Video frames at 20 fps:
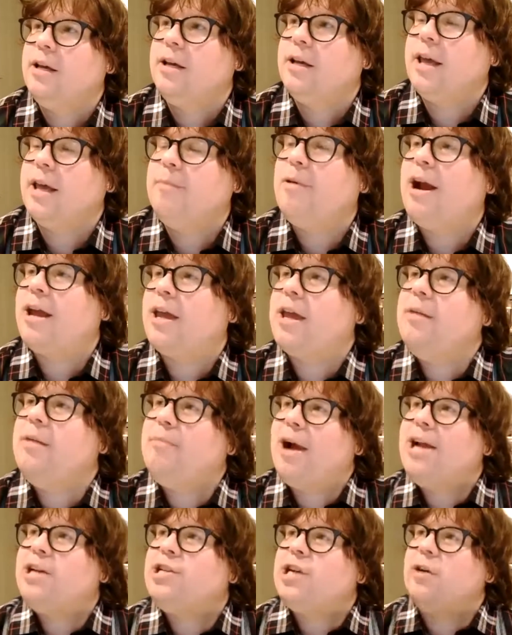Can
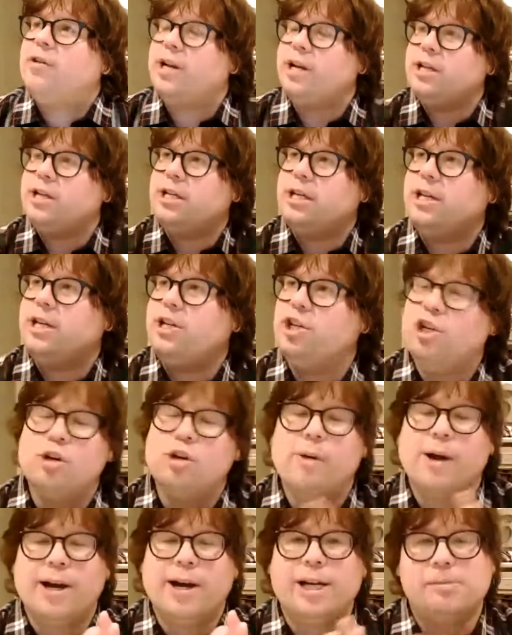branch out into
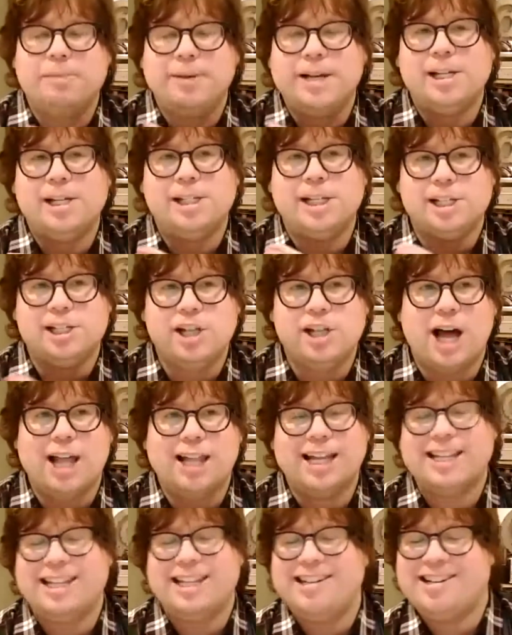new areas because it's
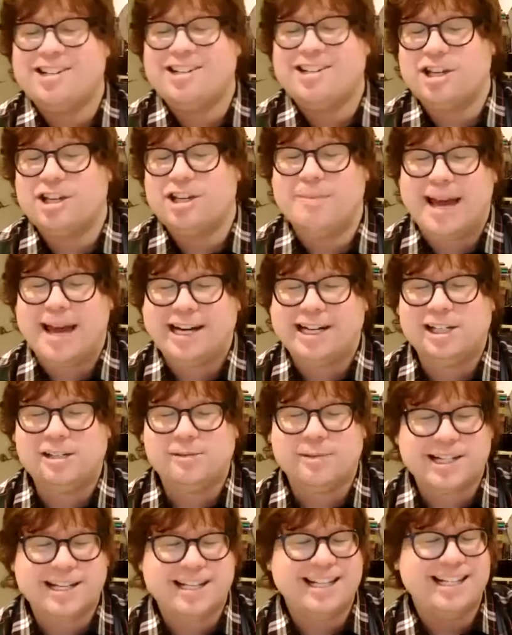not like the digital humanities,
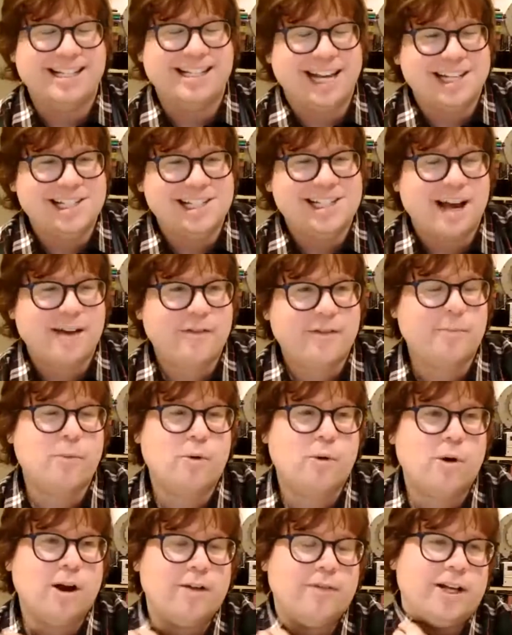which I think does have a
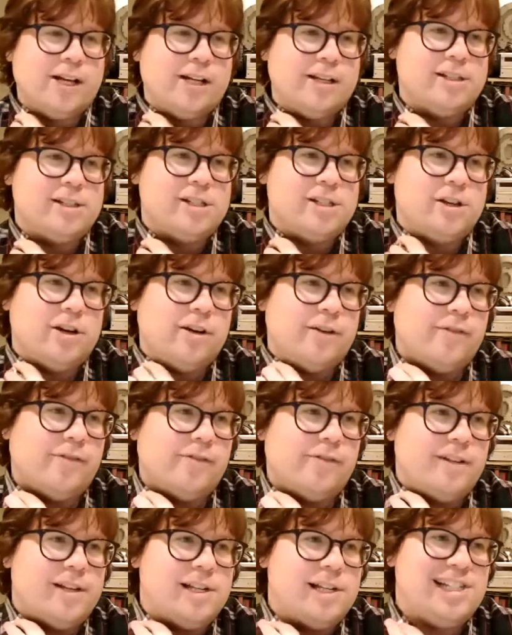more of a sort of
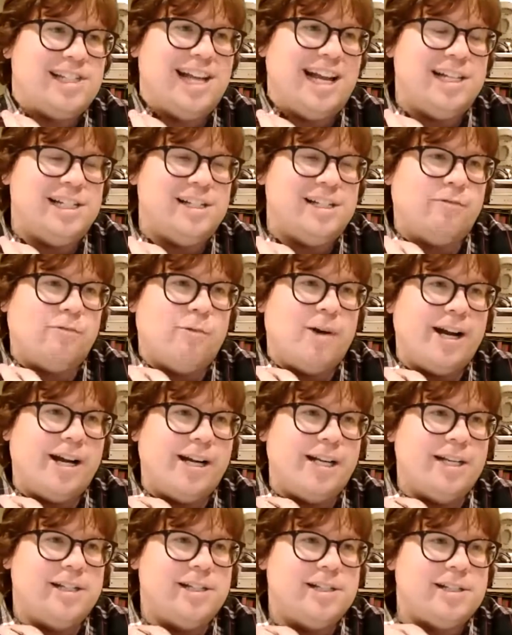sense of what it
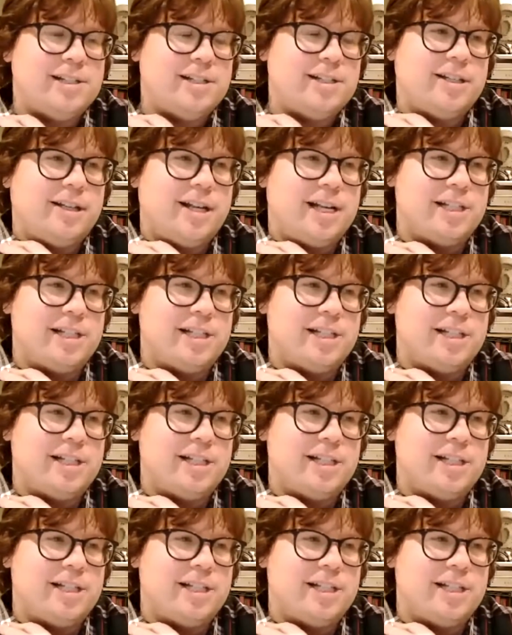is,